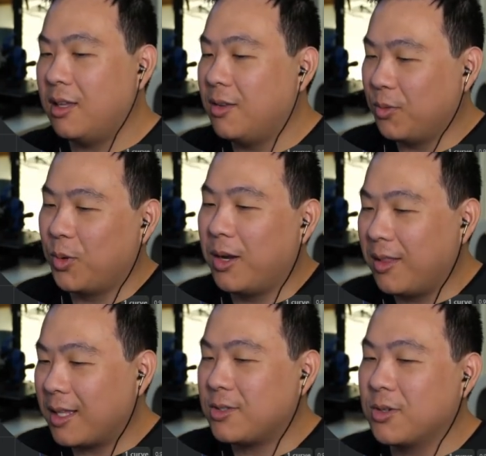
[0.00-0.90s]
where
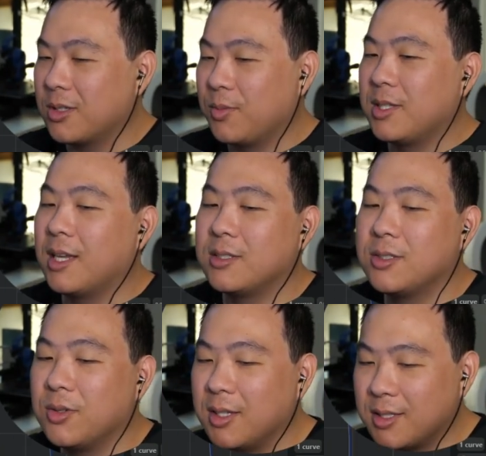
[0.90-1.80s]
that circle can be tangent
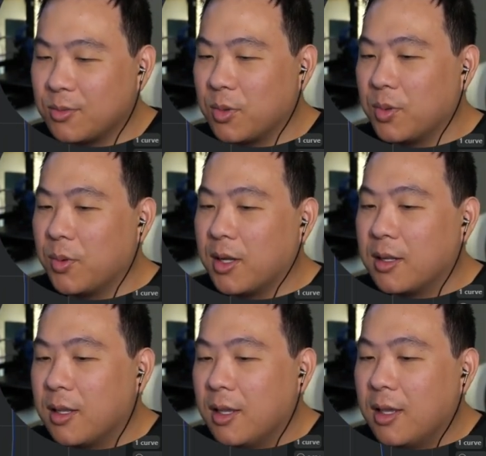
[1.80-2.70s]
to, and this is what we want.
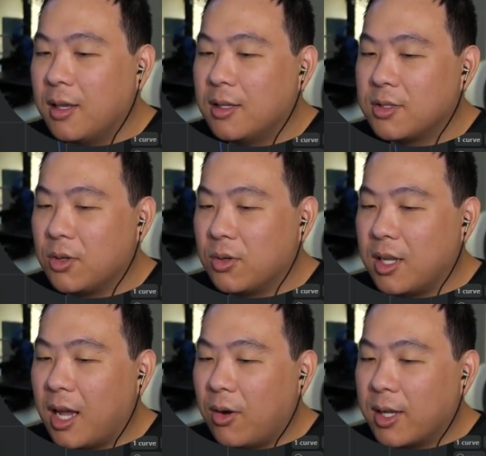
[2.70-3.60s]
So
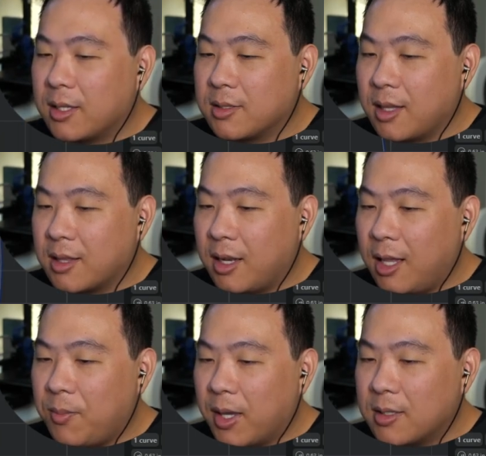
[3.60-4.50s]
now I can select that
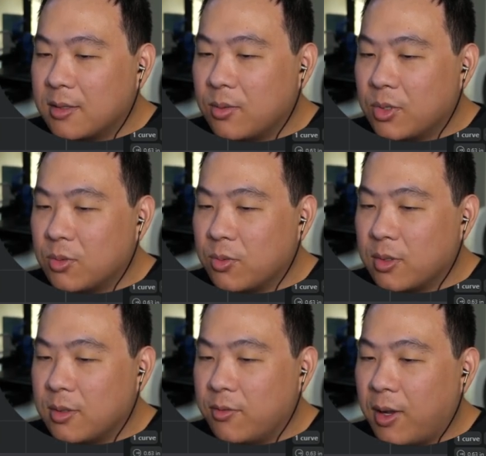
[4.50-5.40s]
apex, which is
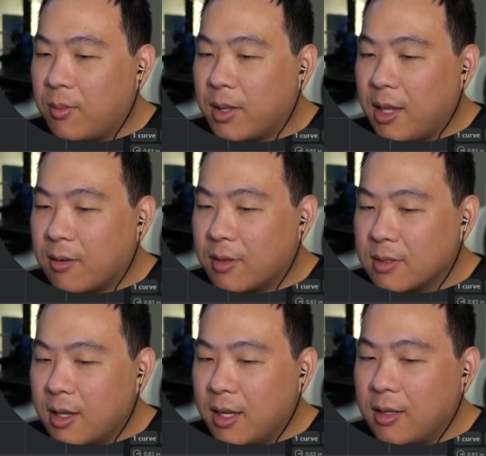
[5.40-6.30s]
defined by the end of
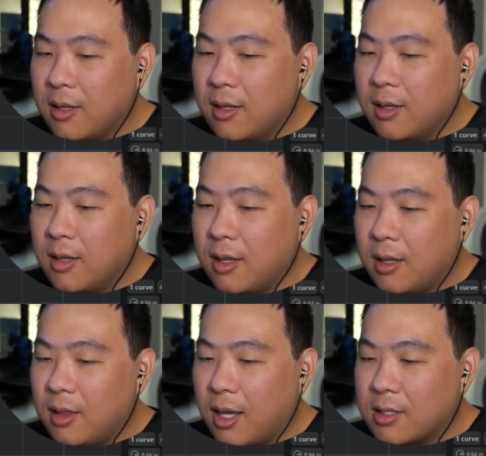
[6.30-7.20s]
this line,
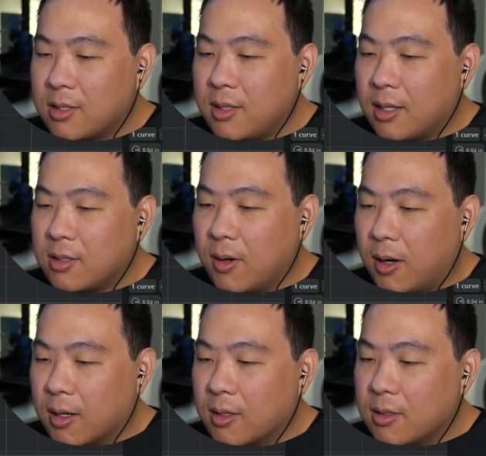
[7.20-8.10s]
and that's our
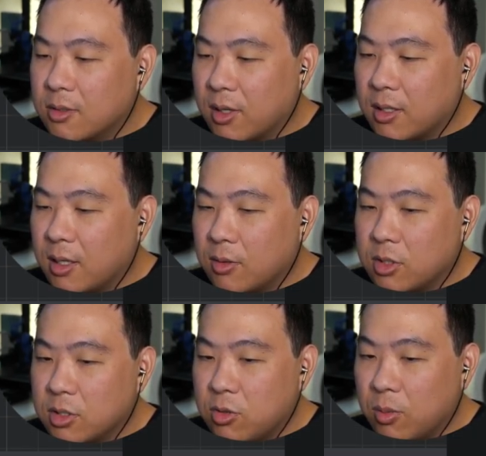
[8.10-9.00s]
arc. So I can now
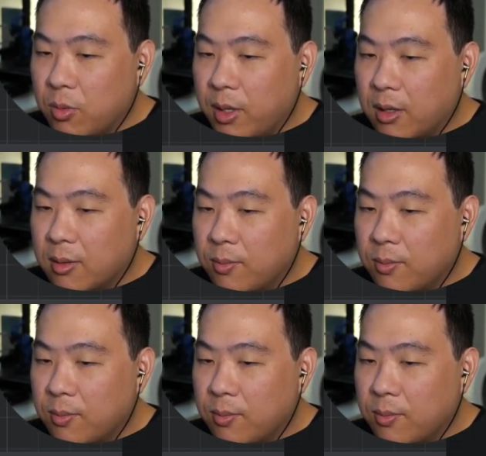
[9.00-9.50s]
just trim away all the